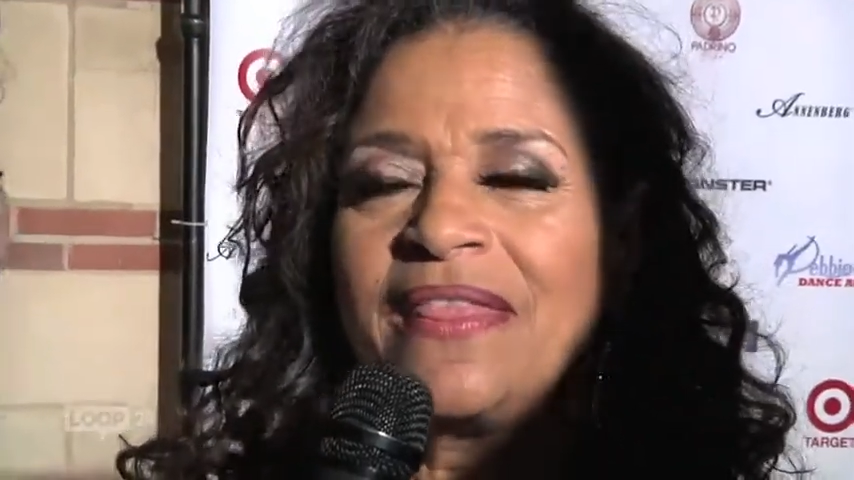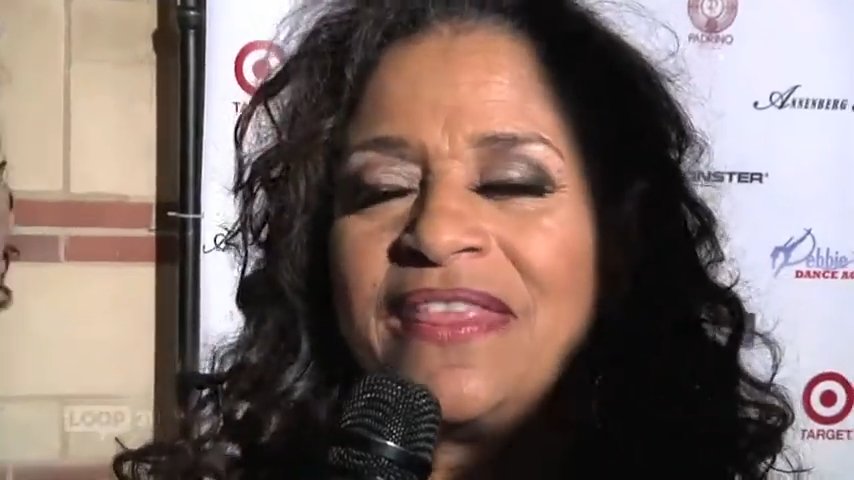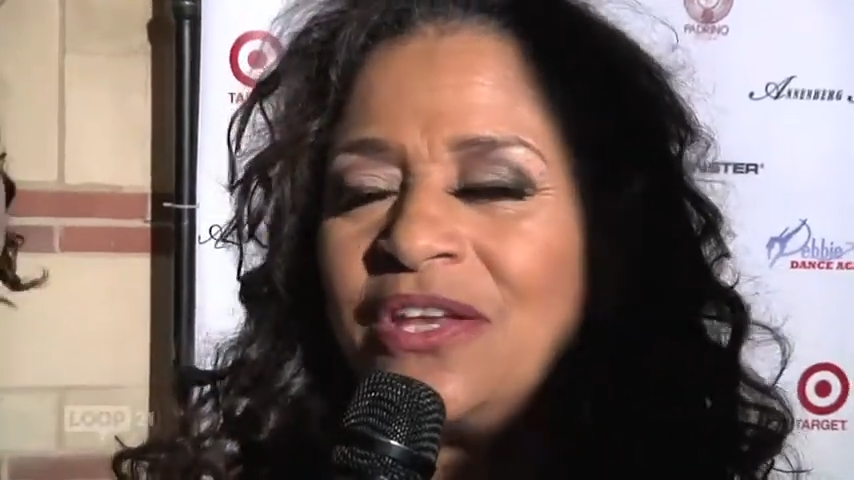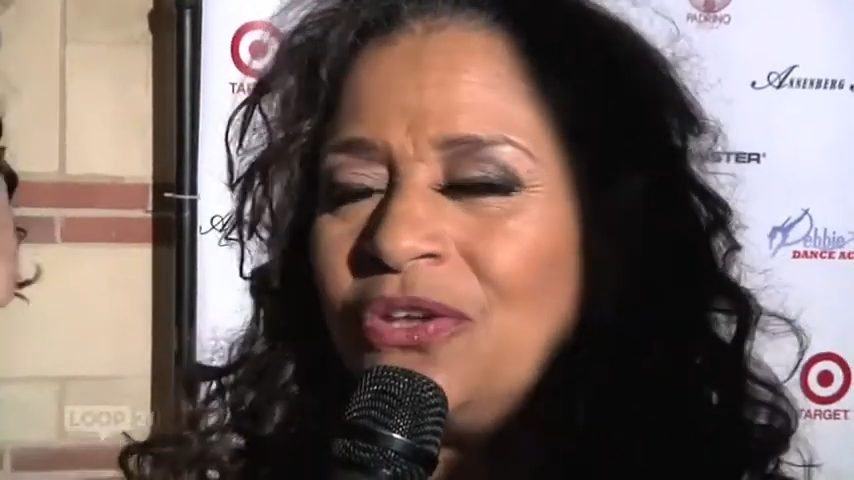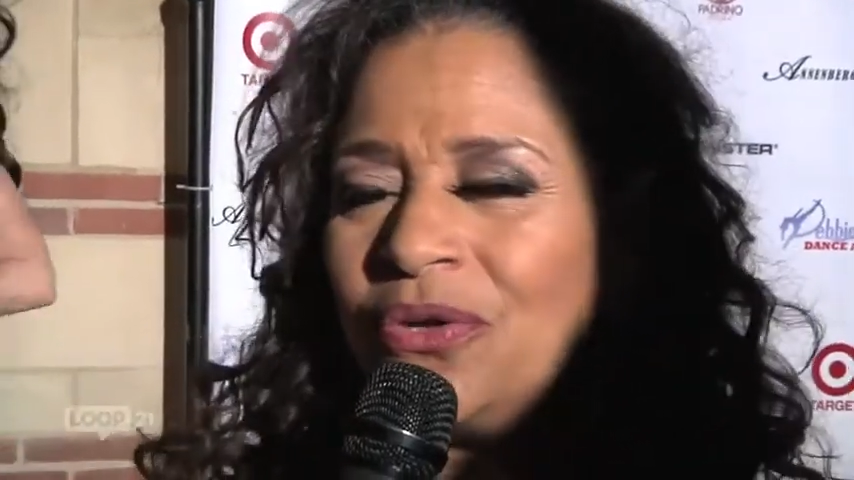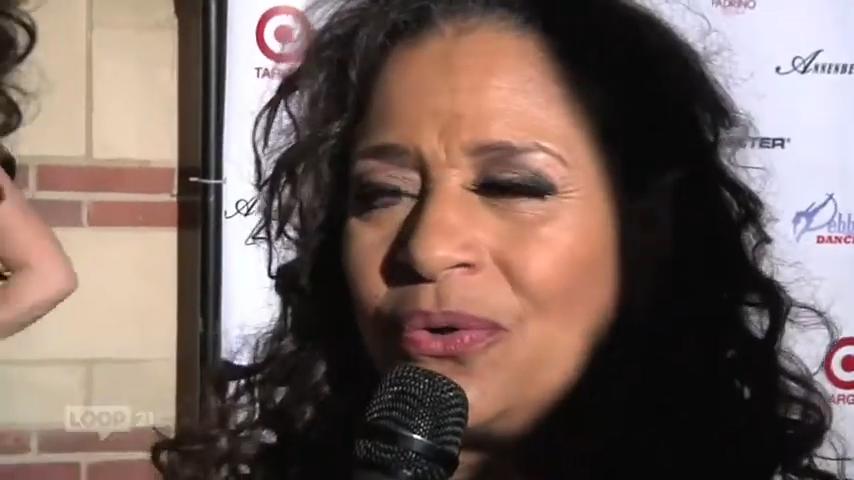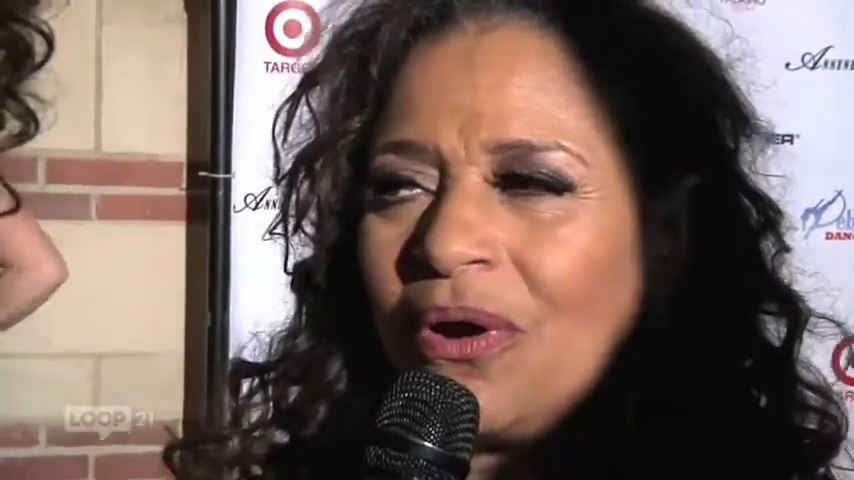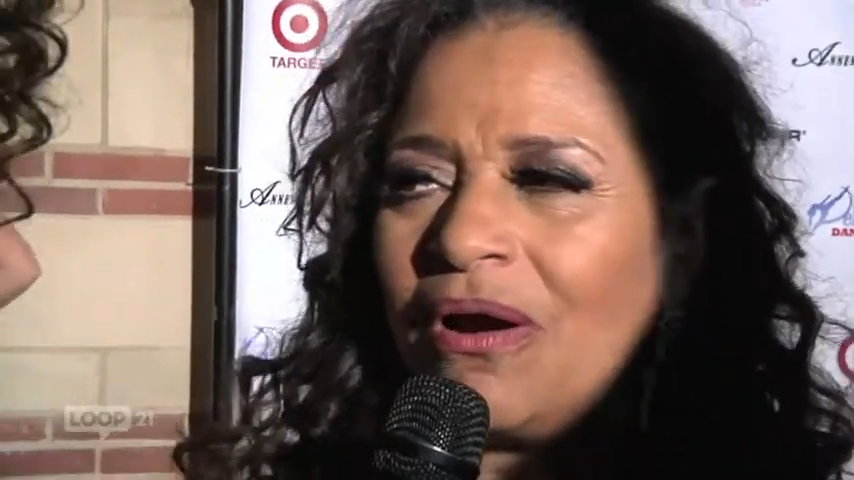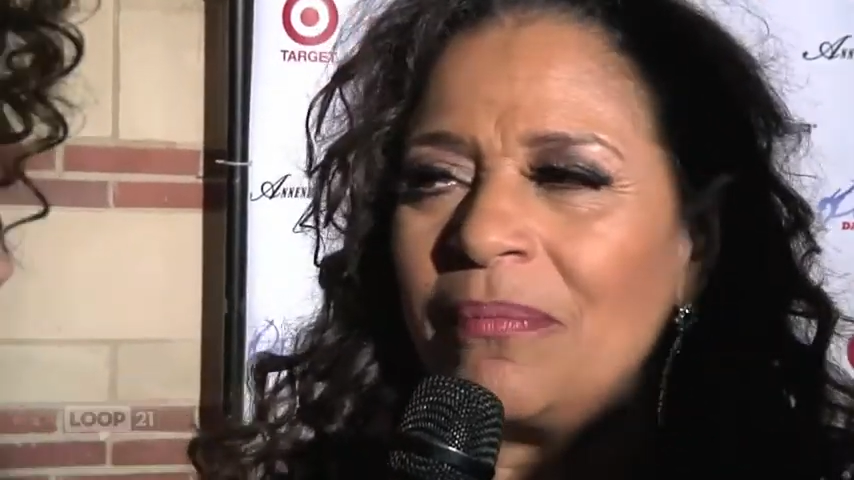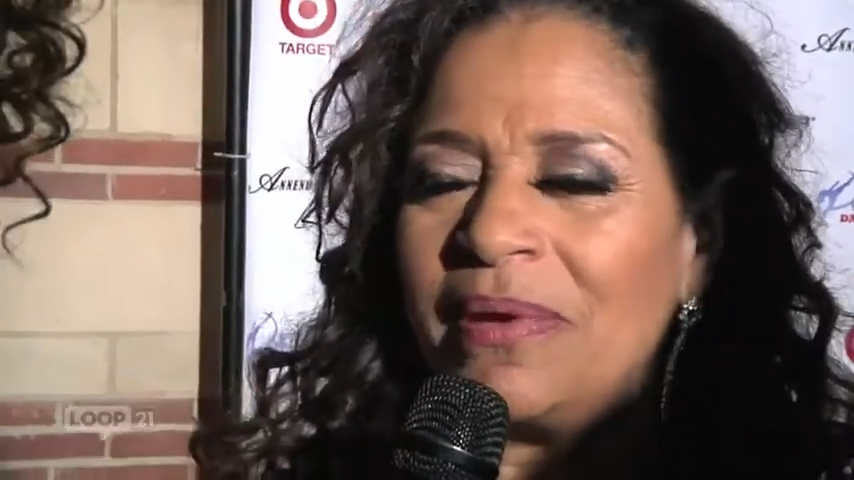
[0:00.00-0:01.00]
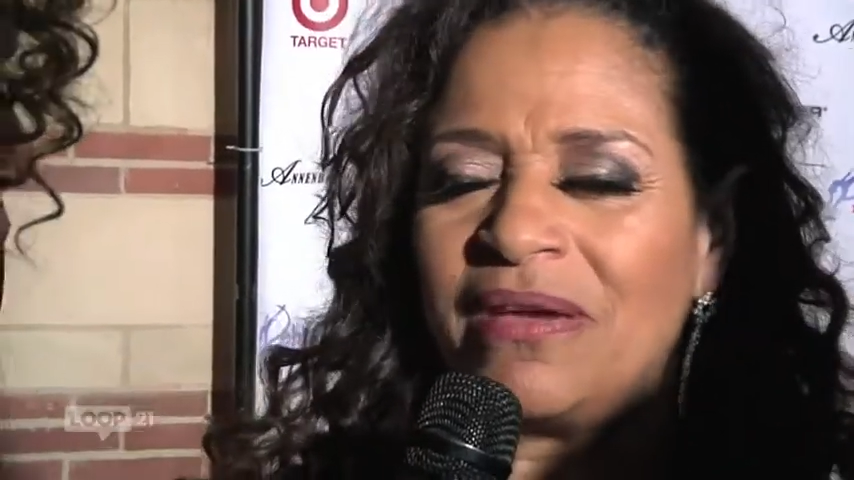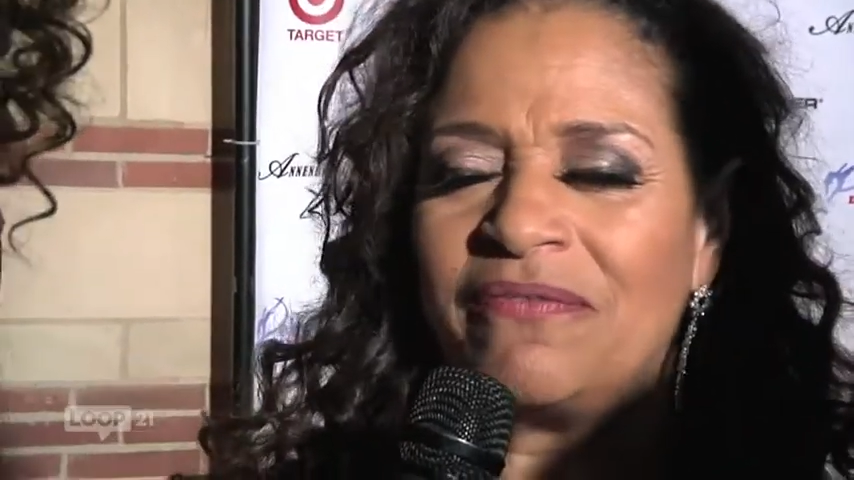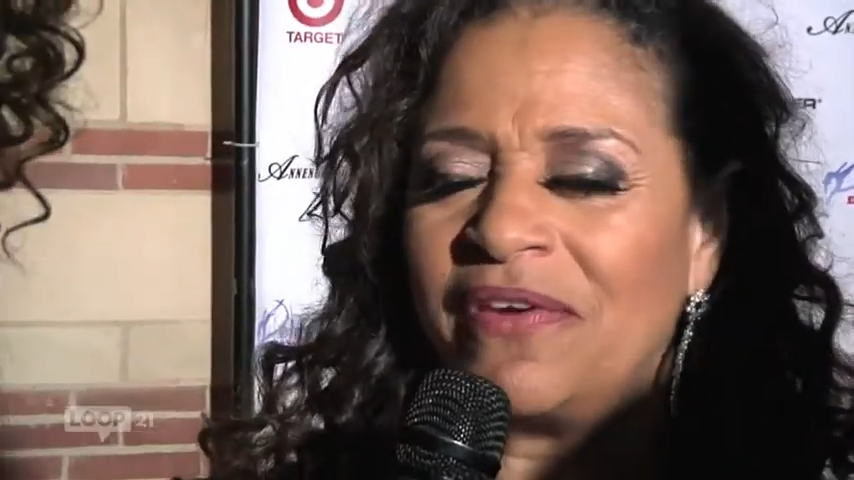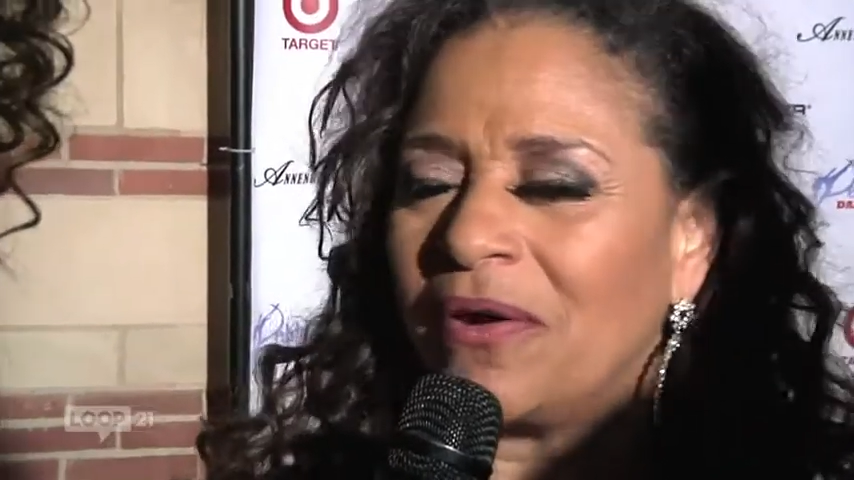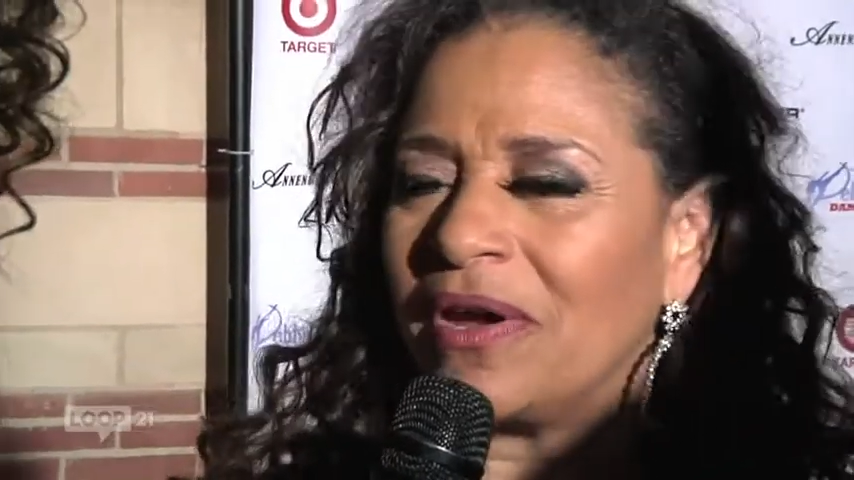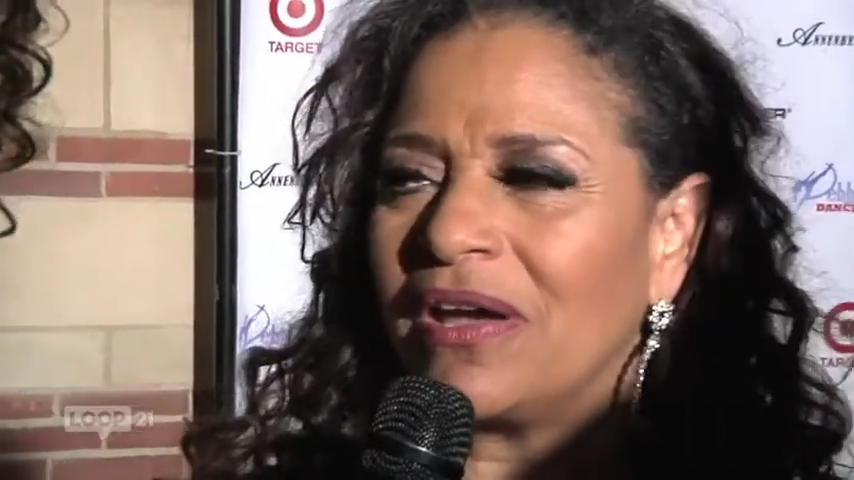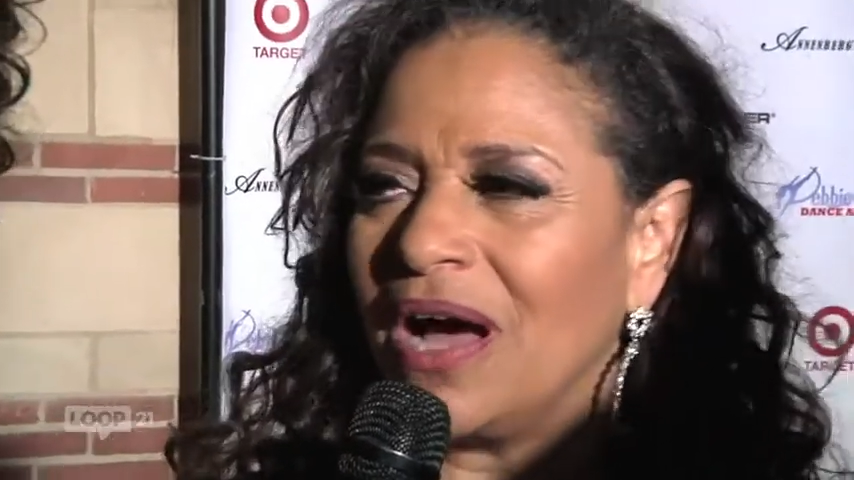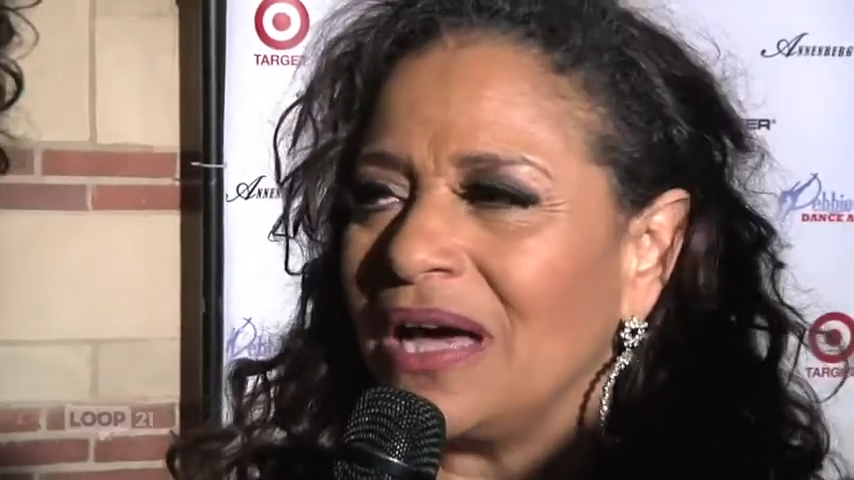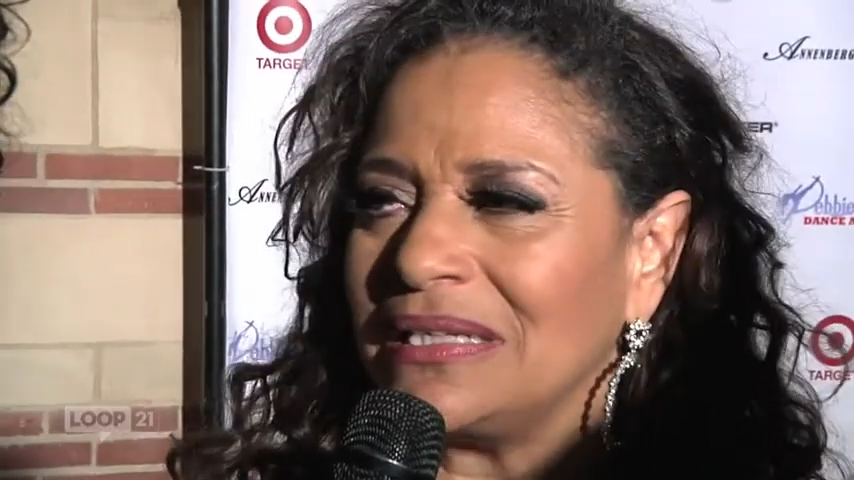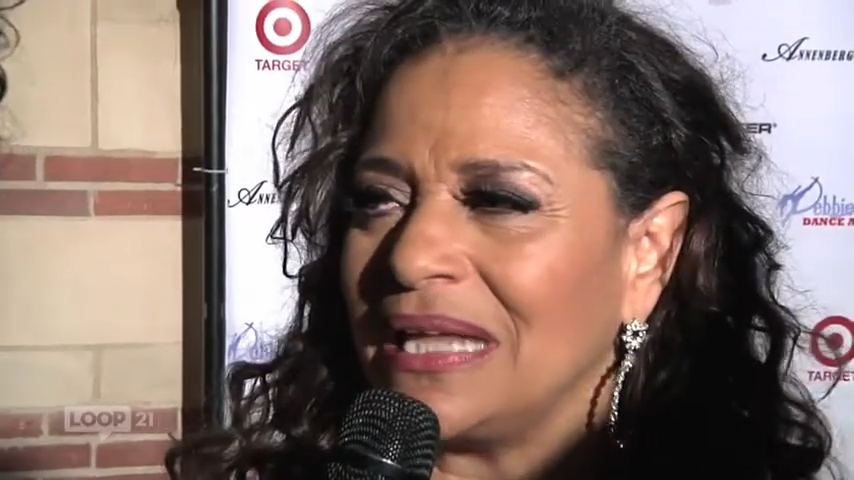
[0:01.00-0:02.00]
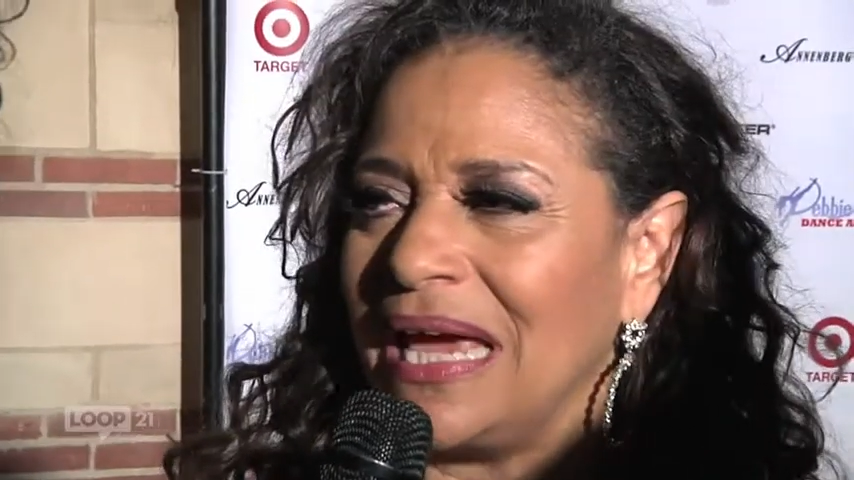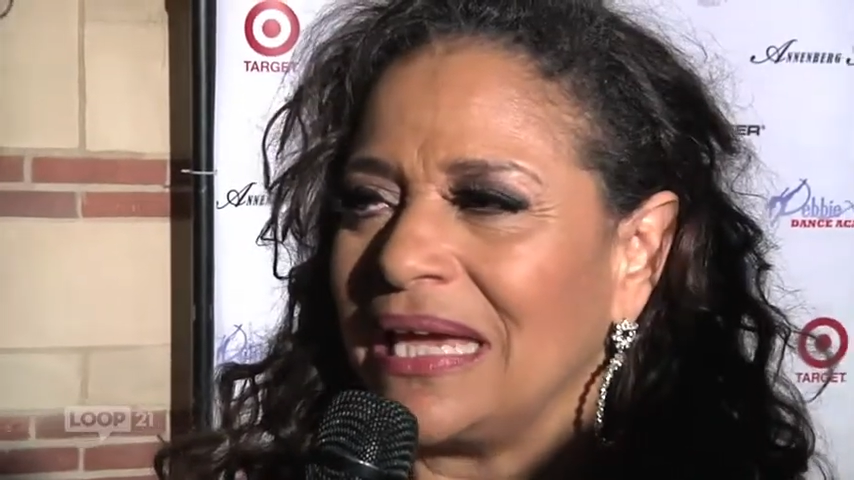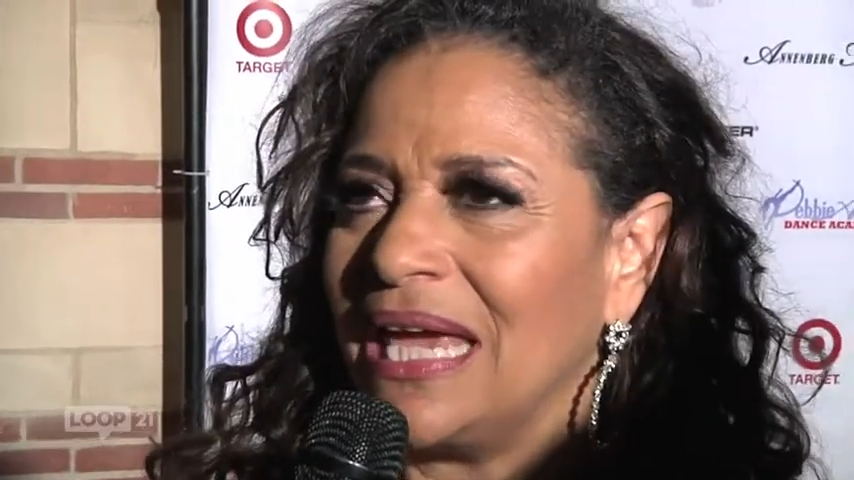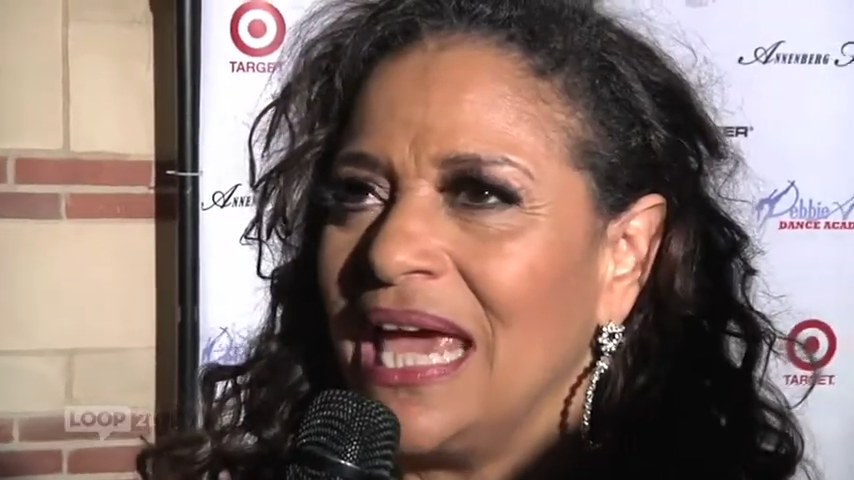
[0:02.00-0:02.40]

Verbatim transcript: then you are being very godlike.